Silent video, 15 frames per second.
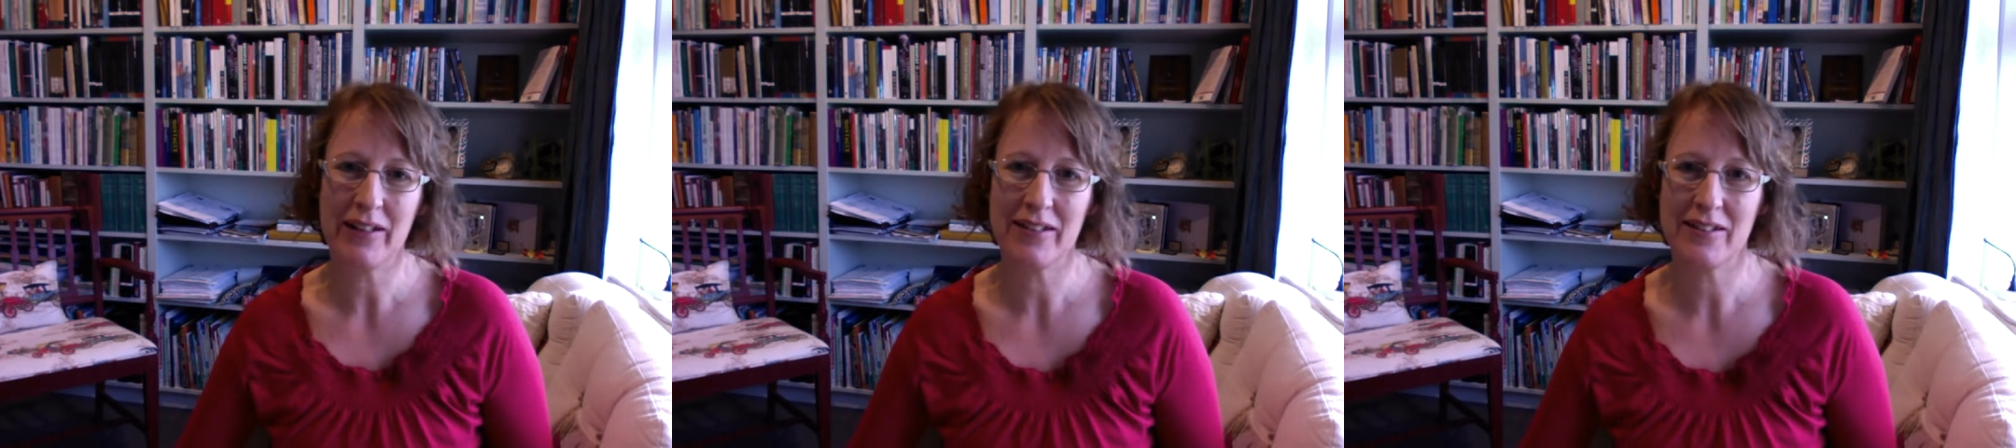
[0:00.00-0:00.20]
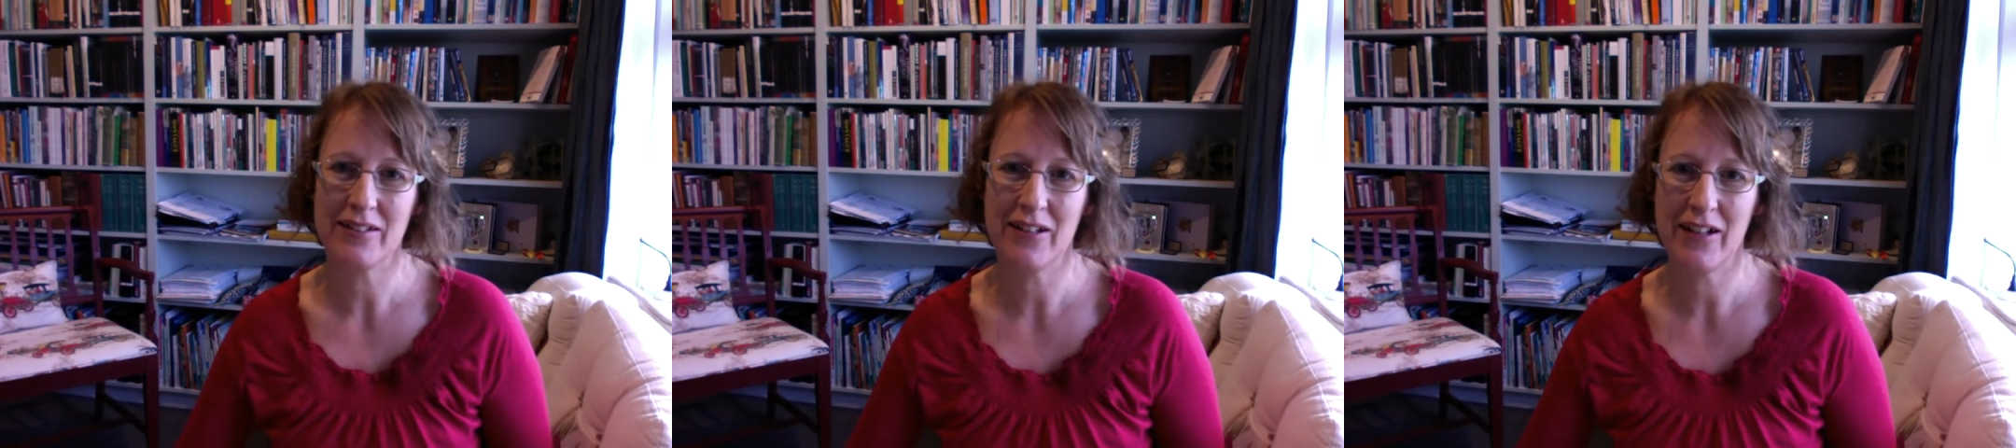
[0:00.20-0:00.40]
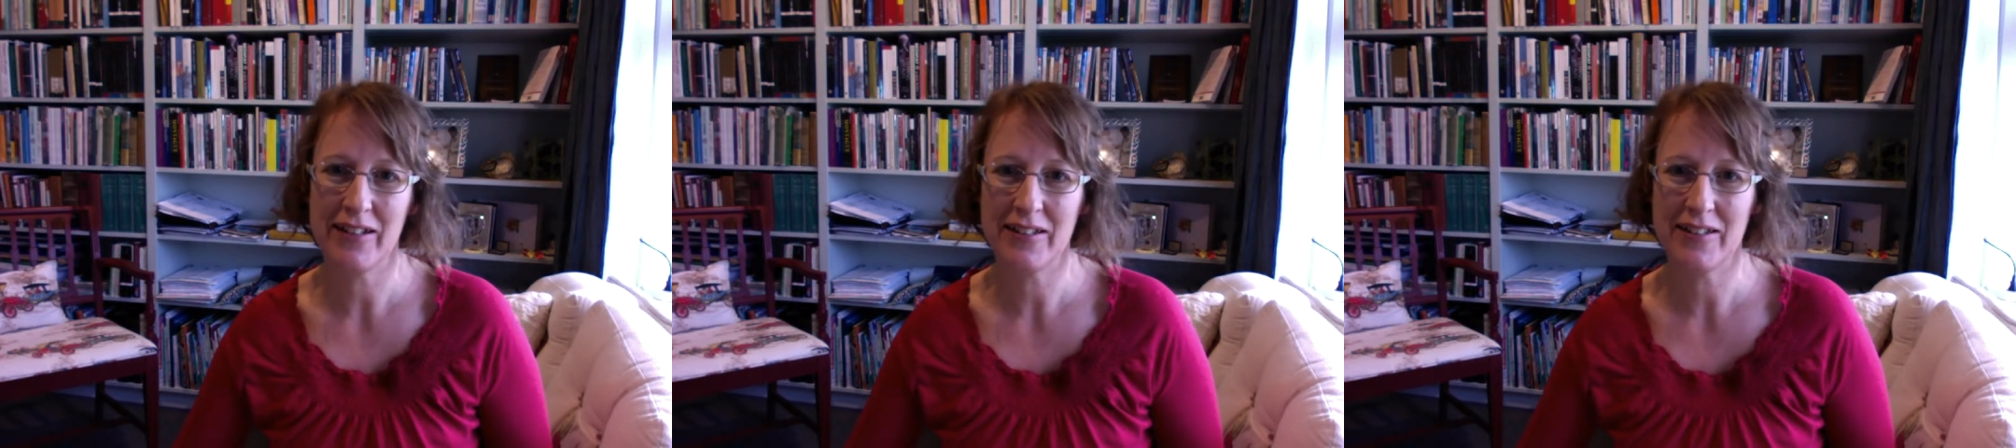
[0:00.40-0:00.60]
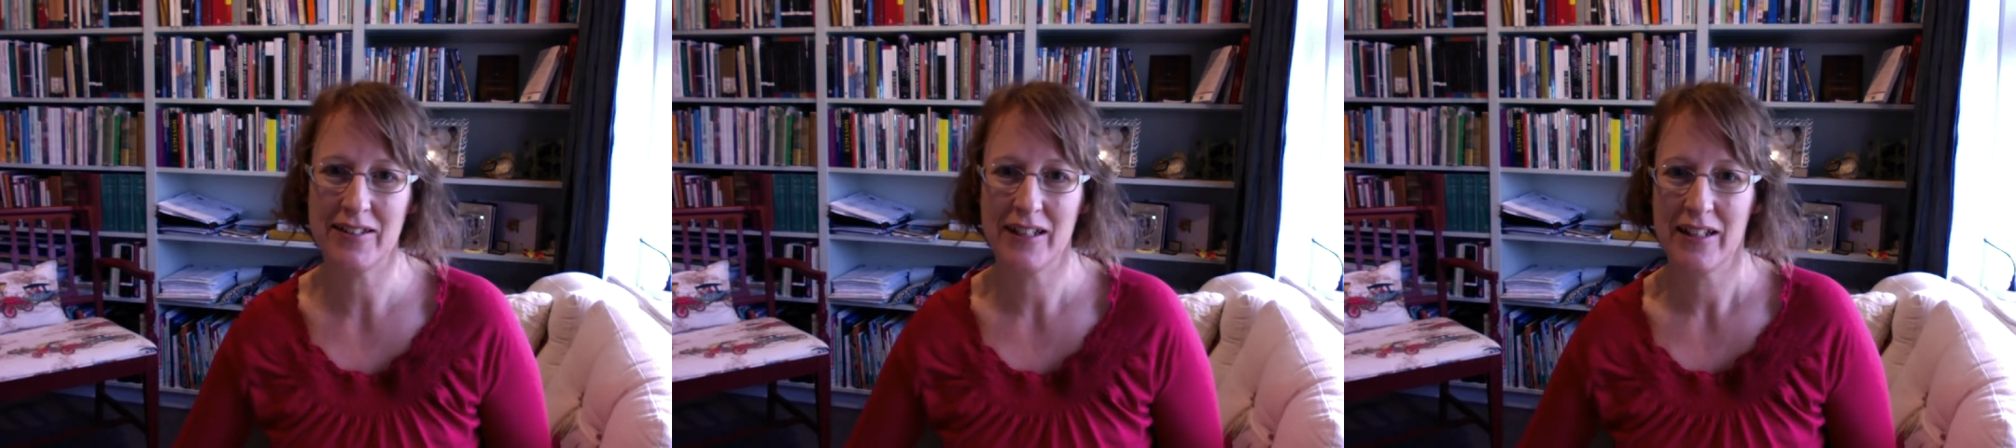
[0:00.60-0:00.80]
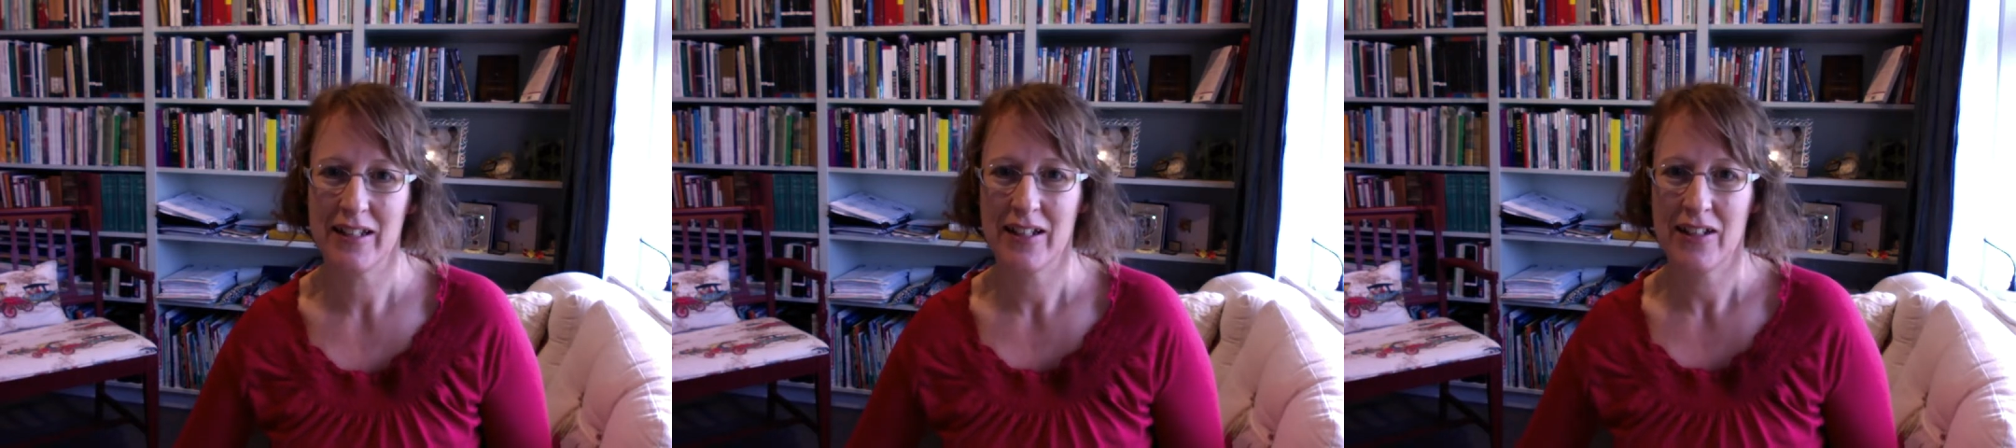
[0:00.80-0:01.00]
It's nice
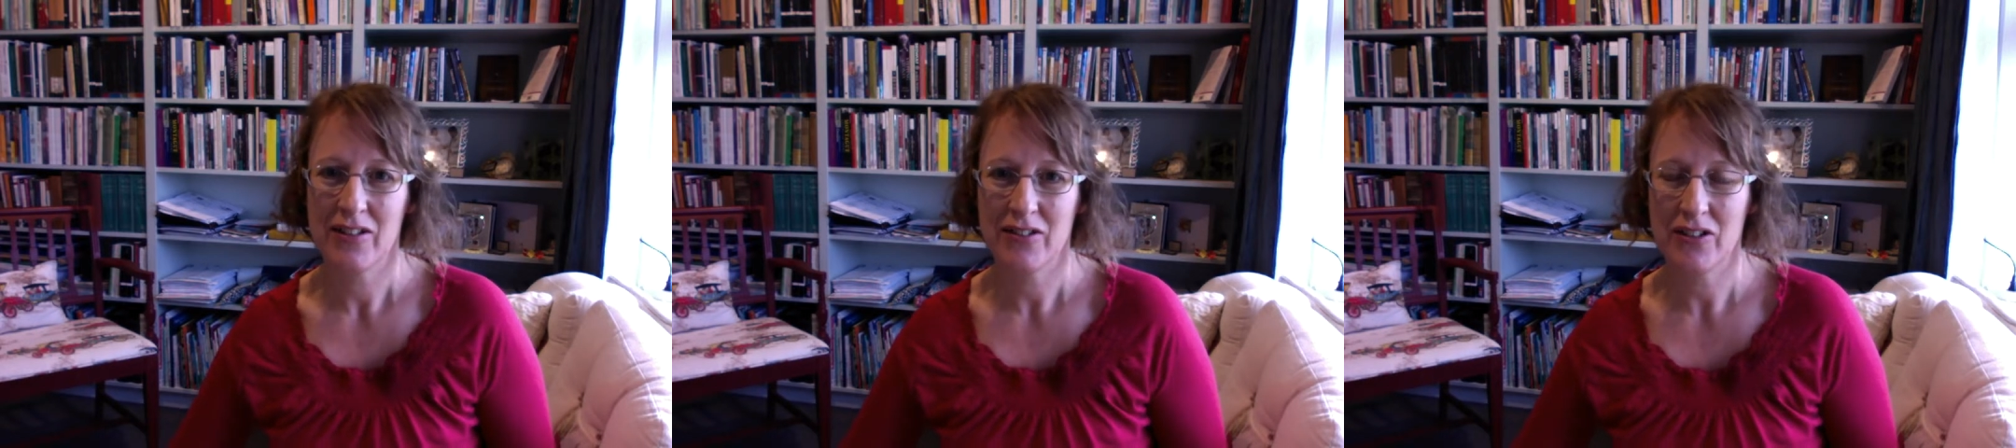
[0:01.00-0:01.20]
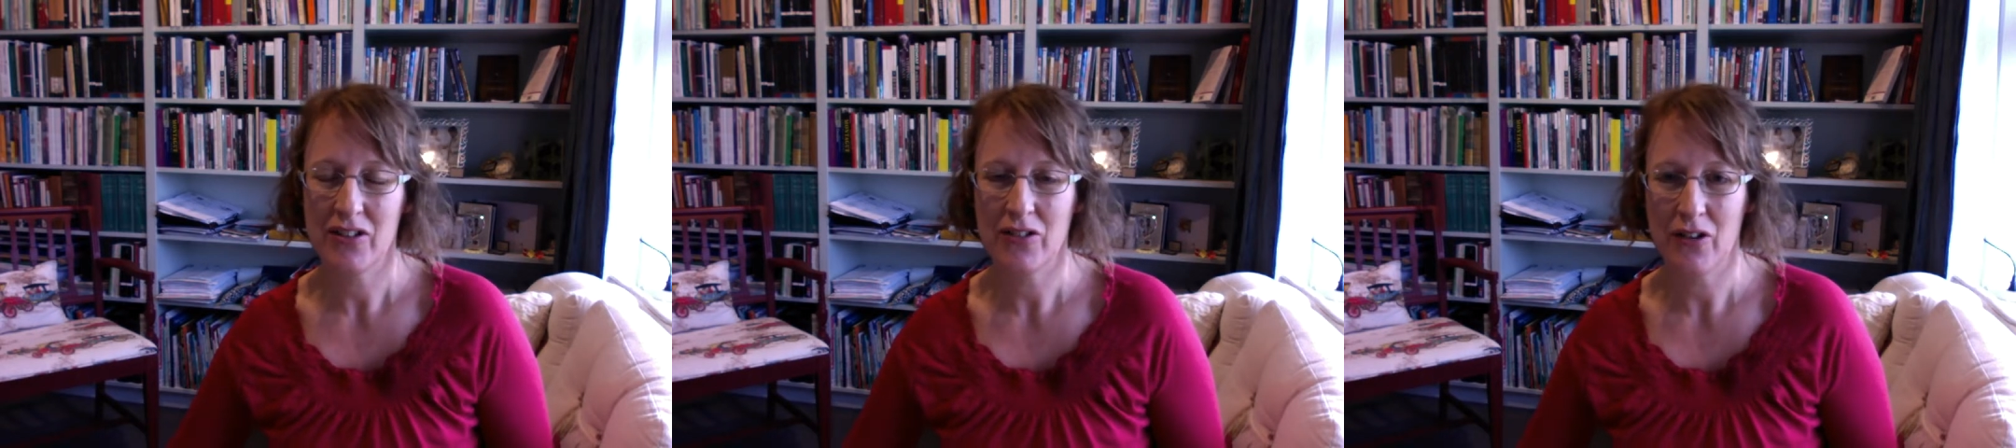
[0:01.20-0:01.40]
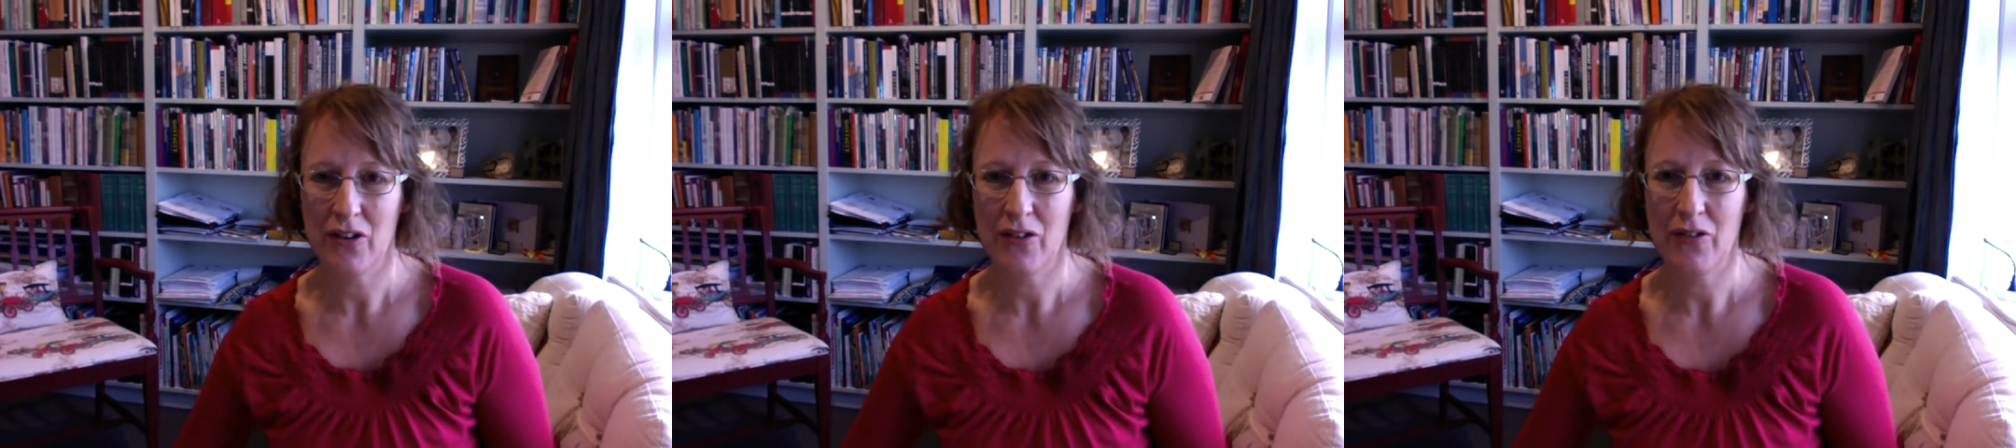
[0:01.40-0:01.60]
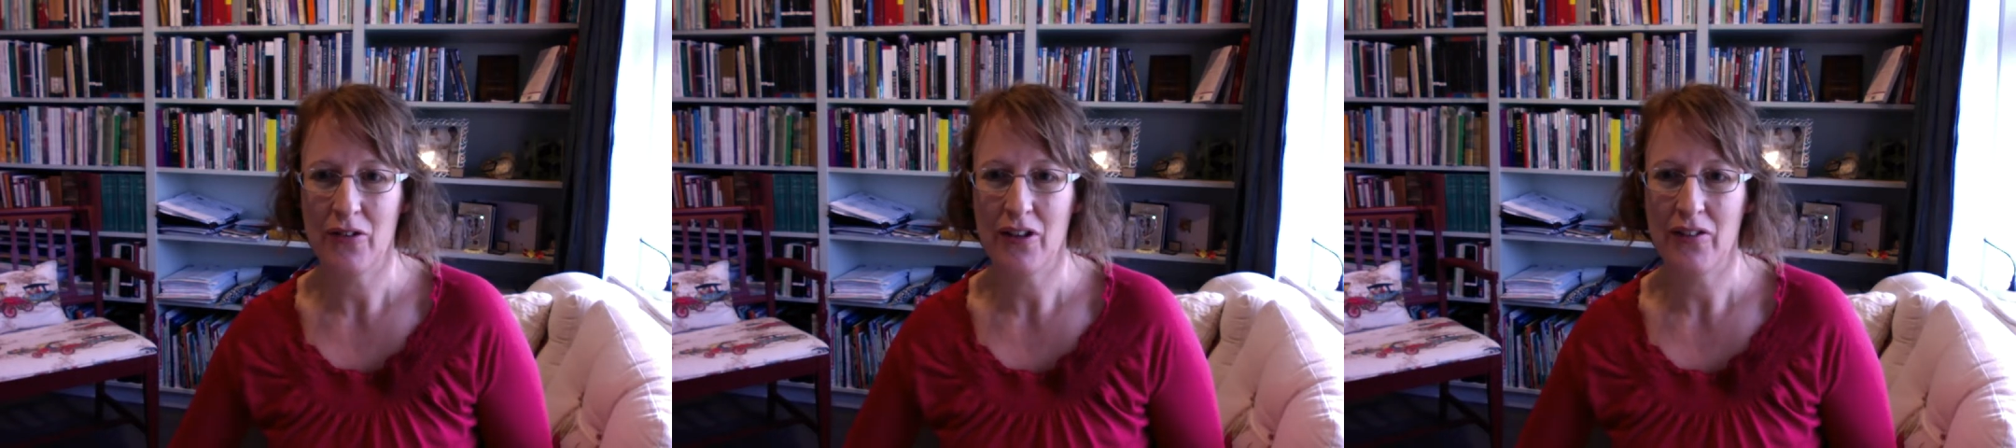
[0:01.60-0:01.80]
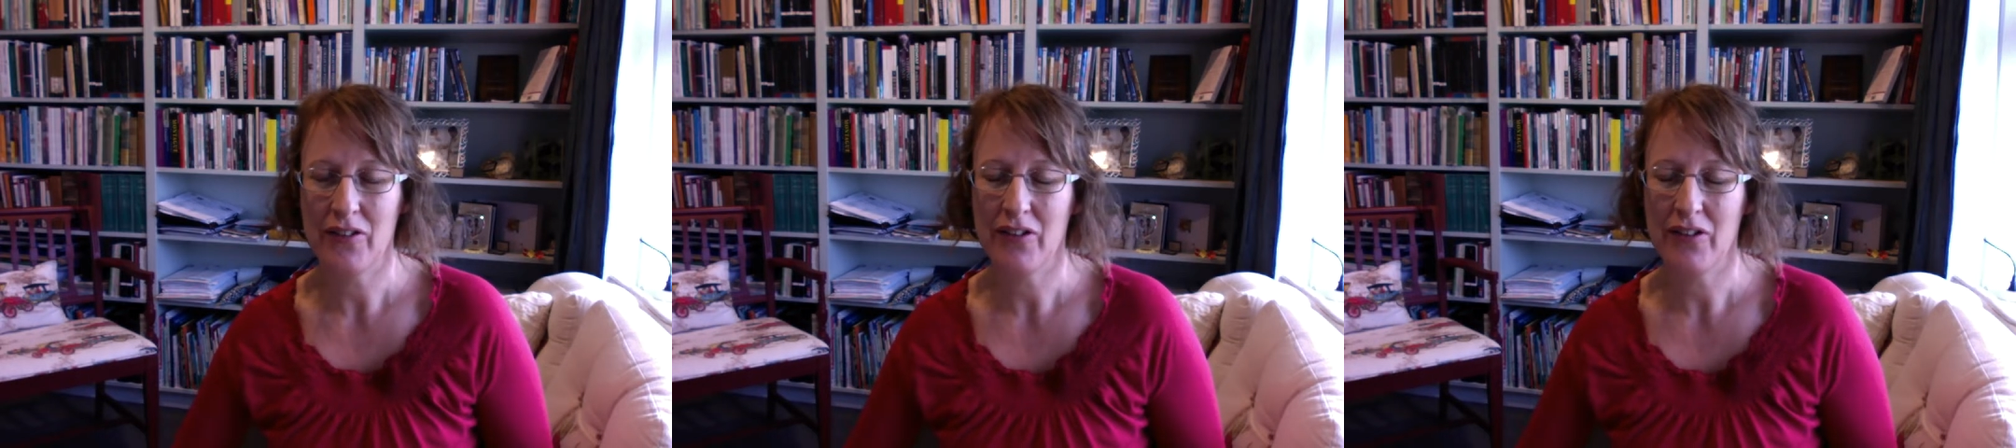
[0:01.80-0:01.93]
to know that